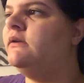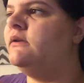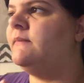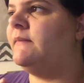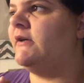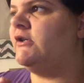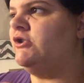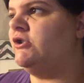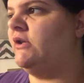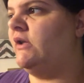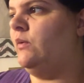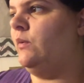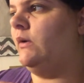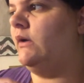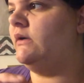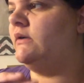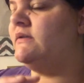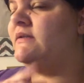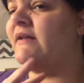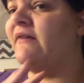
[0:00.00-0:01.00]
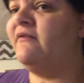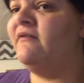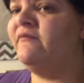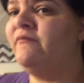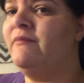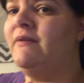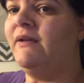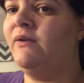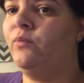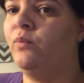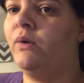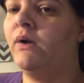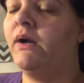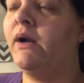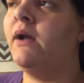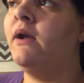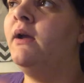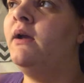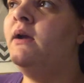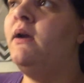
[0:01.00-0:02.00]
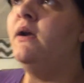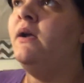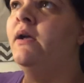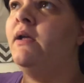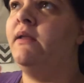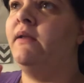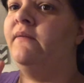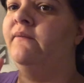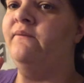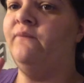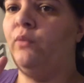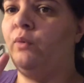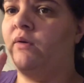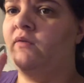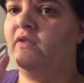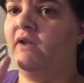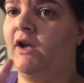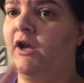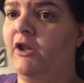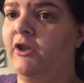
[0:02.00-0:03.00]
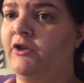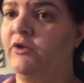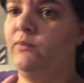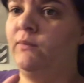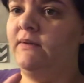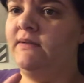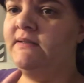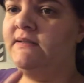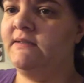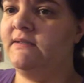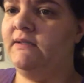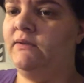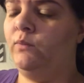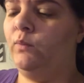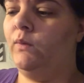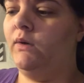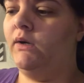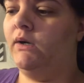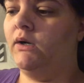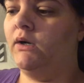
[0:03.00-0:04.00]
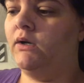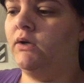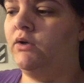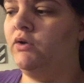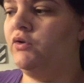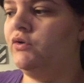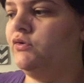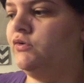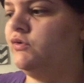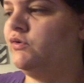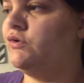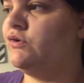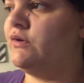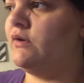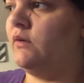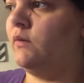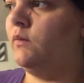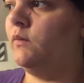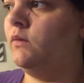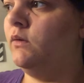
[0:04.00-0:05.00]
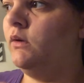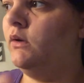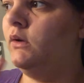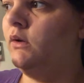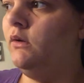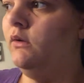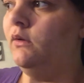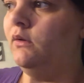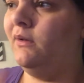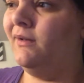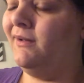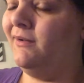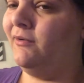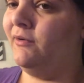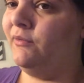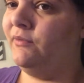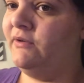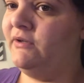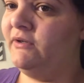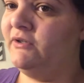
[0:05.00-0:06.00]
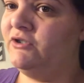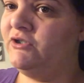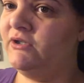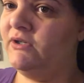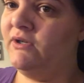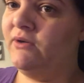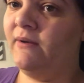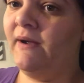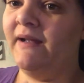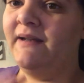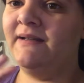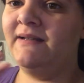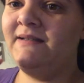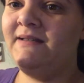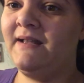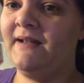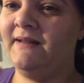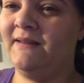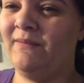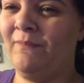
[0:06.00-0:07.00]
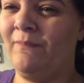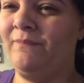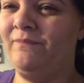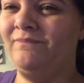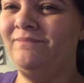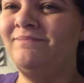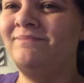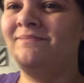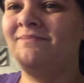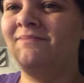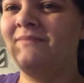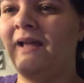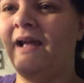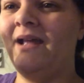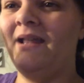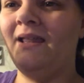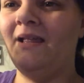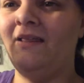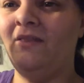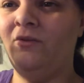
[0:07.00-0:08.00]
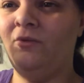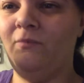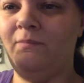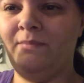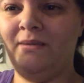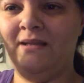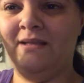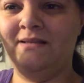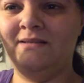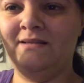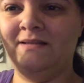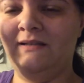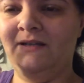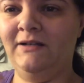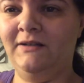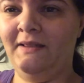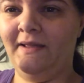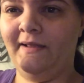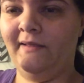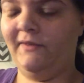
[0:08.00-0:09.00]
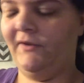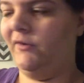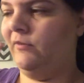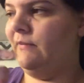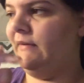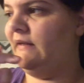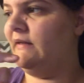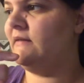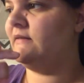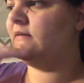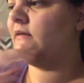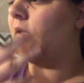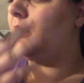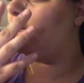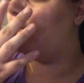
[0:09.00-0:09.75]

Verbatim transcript: to make sure they worked. Seven of them didn't work, and then four of the colored ones didn't work, so I'll go in there and show you. I did take them. I had like little beads in there, like clear beads,